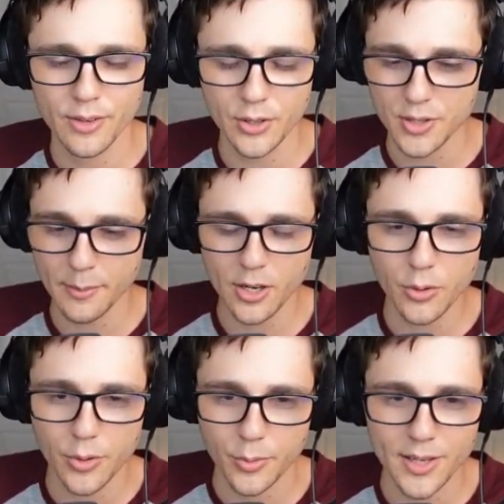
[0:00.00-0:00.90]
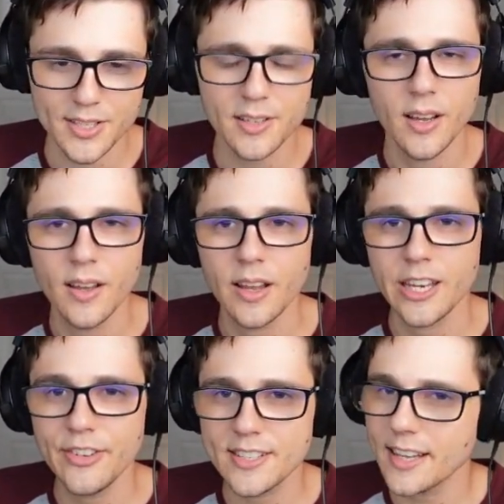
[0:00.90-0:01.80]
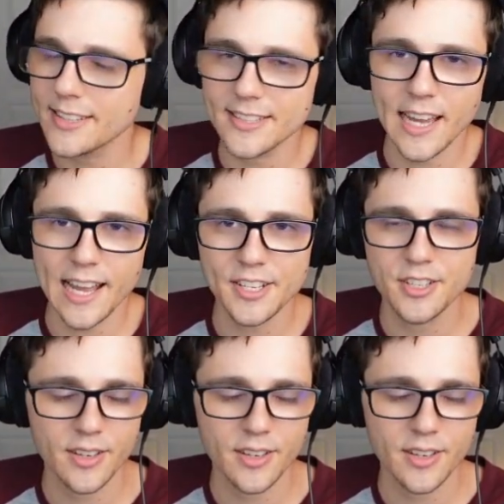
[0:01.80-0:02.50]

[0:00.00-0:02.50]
video. So I'm going to go with the risk. And if he's got the Sash,